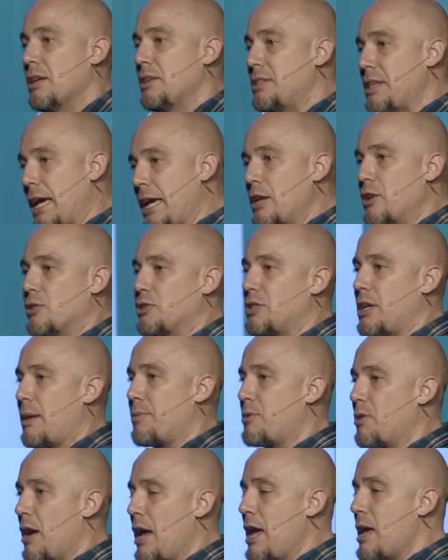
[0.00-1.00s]
Daniel
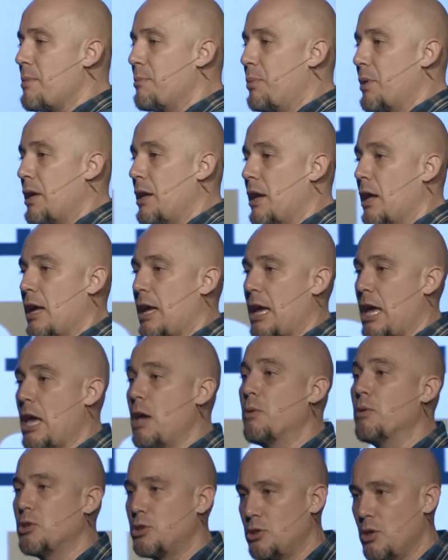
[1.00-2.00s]
chapter 8, but
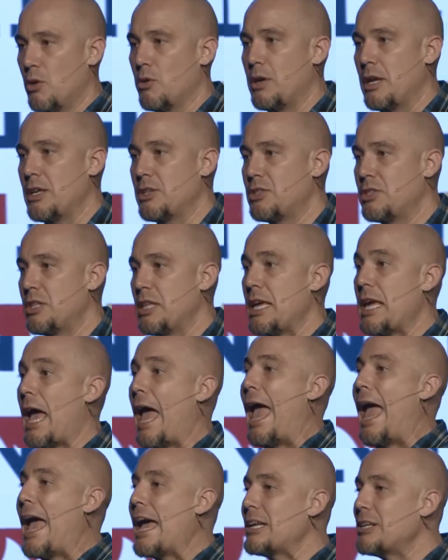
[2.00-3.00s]
he was known as the
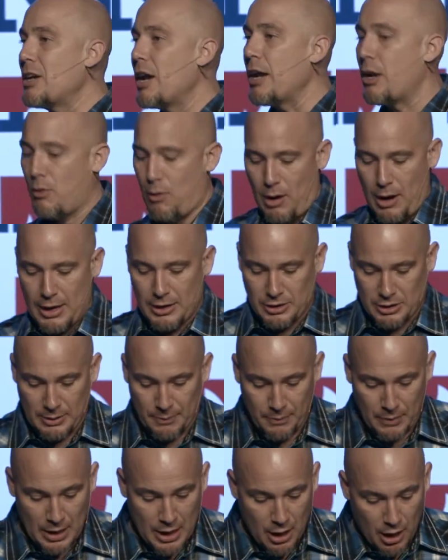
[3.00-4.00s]
Antichrist
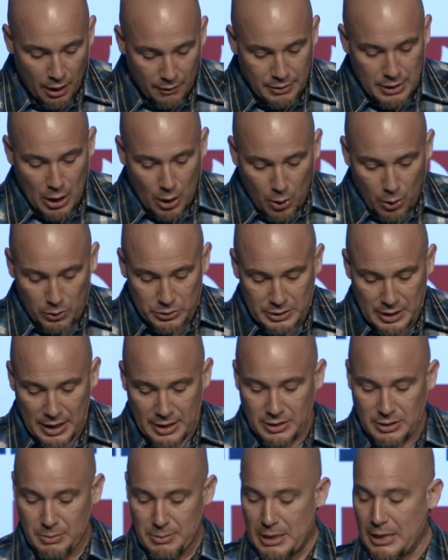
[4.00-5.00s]
of the Old
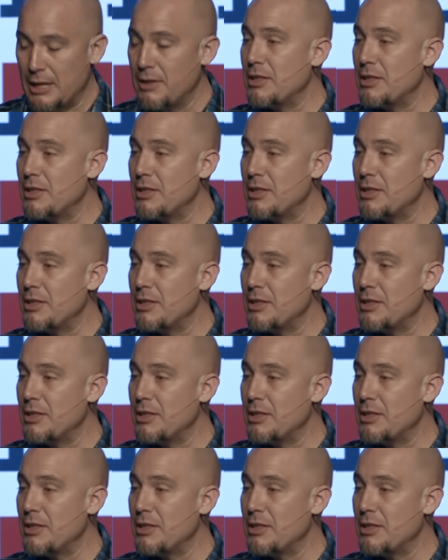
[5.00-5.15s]
Testament.